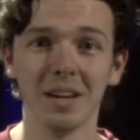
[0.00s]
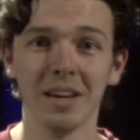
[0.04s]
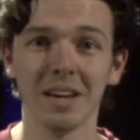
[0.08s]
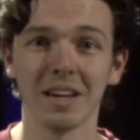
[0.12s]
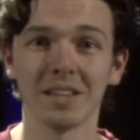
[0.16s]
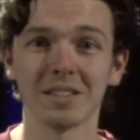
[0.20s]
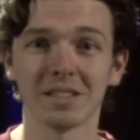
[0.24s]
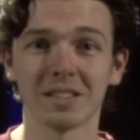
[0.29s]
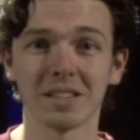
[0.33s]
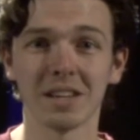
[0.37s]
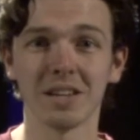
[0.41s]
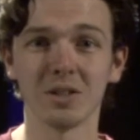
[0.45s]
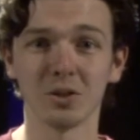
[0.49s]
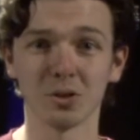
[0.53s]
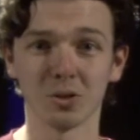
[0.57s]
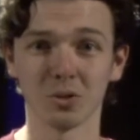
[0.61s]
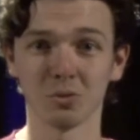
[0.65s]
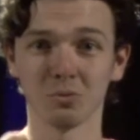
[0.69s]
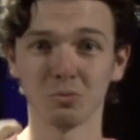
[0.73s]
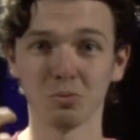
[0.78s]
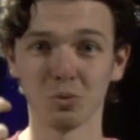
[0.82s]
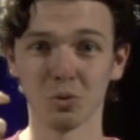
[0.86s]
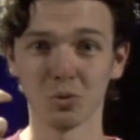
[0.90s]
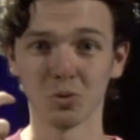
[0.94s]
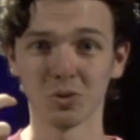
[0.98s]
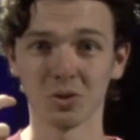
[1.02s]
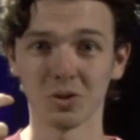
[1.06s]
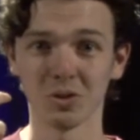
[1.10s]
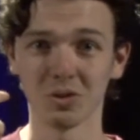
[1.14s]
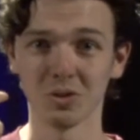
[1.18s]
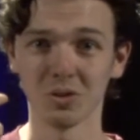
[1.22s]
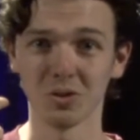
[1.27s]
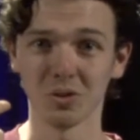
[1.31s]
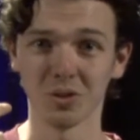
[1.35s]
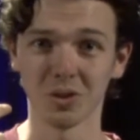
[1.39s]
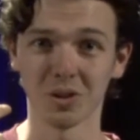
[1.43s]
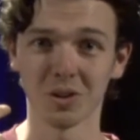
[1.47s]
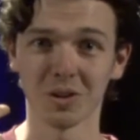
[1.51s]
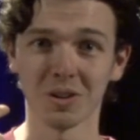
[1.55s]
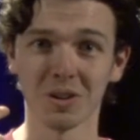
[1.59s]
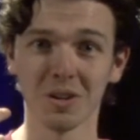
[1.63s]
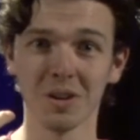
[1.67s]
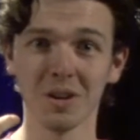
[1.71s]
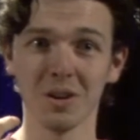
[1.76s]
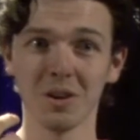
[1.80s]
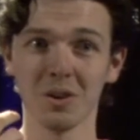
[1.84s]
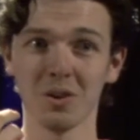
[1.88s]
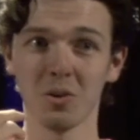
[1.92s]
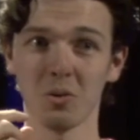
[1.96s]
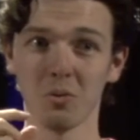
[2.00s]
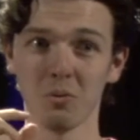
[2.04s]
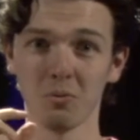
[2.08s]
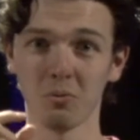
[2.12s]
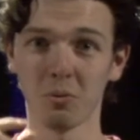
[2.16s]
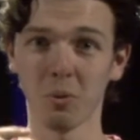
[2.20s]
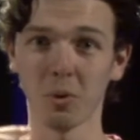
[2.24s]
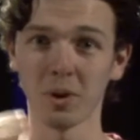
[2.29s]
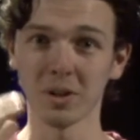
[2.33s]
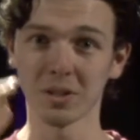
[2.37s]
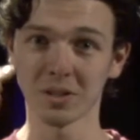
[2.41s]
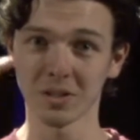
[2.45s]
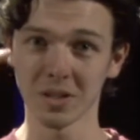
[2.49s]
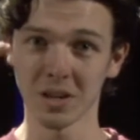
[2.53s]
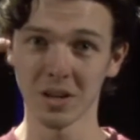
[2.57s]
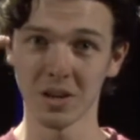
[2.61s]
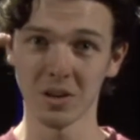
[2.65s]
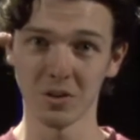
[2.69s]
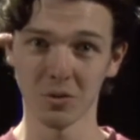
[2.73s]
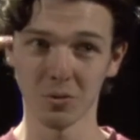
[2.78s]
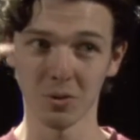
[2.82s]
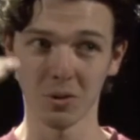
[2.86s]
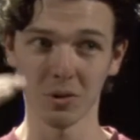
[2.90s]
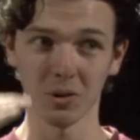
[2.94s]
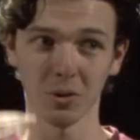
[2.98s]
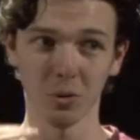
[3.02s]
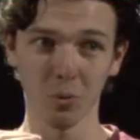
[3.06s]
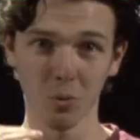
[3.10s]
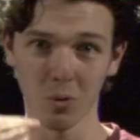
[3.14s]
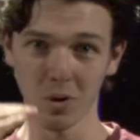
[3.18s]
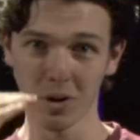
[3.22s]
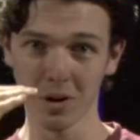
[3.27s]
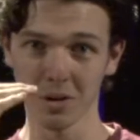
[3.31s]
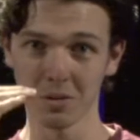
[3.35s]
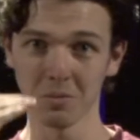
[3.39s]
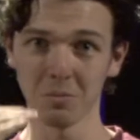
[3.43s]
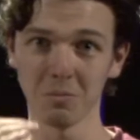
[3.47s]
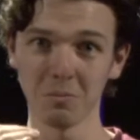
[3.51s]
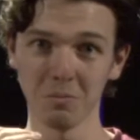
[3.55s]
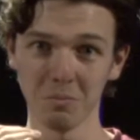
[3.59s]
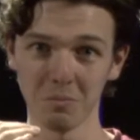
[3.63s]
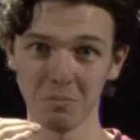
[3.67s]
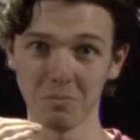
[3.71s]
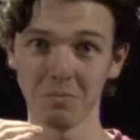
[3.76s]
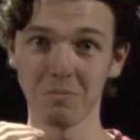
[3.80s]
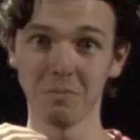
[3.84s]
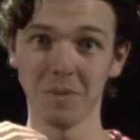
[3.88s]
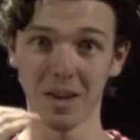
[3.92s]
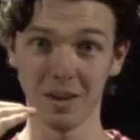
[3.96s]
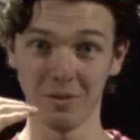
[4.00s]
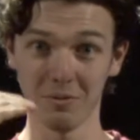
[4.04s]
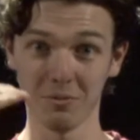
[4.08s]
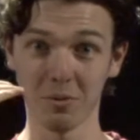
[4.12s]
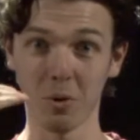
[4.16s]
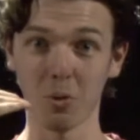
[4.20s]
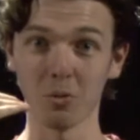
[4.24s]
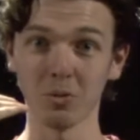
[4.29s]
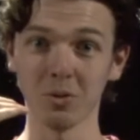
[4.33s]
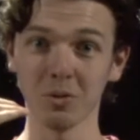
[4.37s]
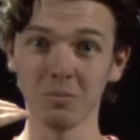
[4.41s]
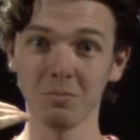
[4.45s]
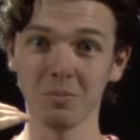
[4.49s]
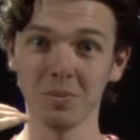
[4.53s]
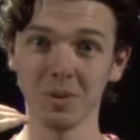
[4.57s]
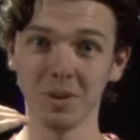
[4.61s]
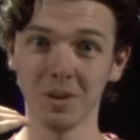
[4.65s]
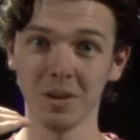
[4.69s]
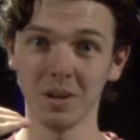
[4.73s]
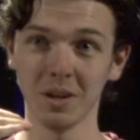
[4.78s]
Instead, you're using your voice to a lower volume,